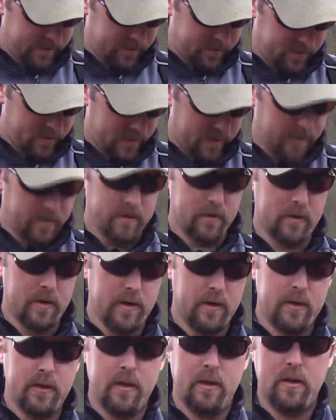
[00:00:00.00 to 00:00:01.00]
a stinger
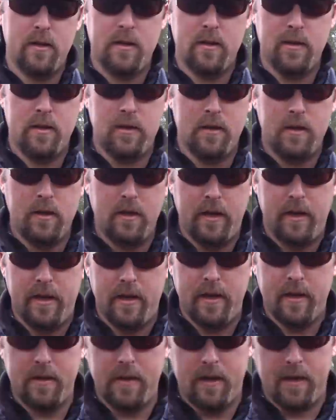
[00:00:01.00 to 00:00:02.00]
hook,
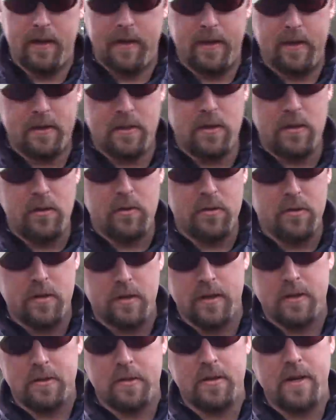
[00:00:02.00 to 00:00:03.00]
and I like to use
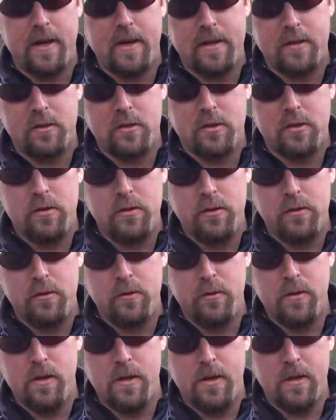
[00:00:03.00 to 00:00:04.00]
a size
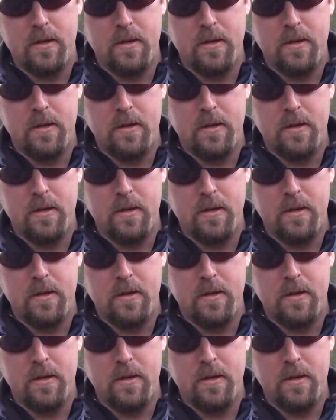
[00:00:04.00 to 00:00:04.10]
2